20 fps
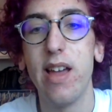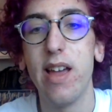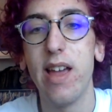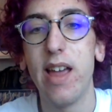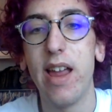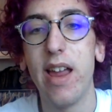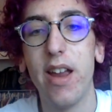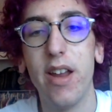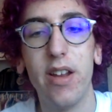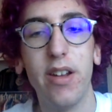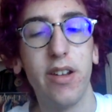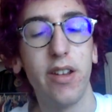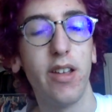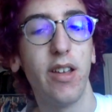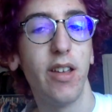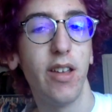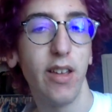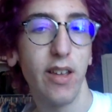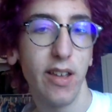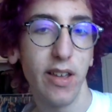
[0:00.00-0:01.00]
and
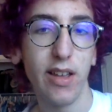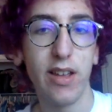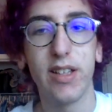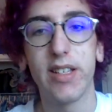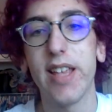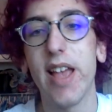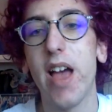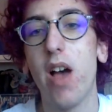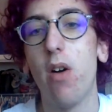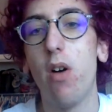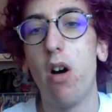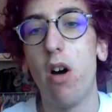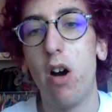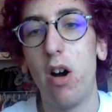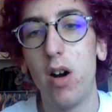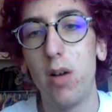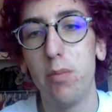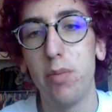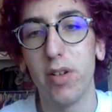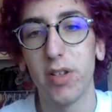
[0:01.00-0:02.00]
is how
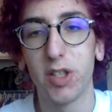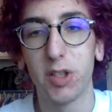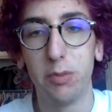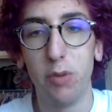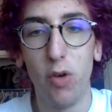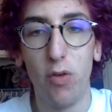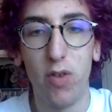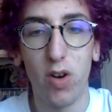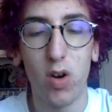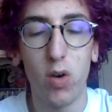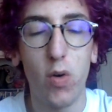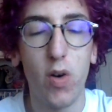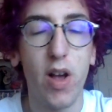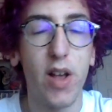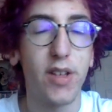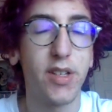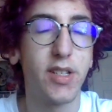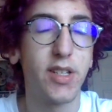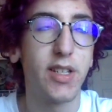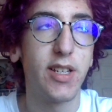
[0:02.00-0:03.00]
ARP spoof
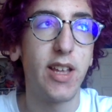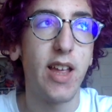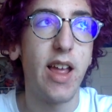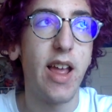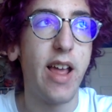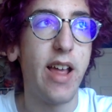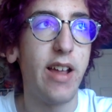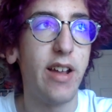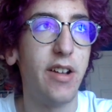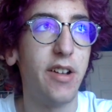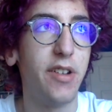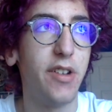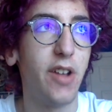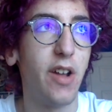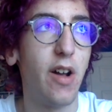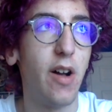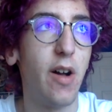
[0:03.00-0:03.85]
requests and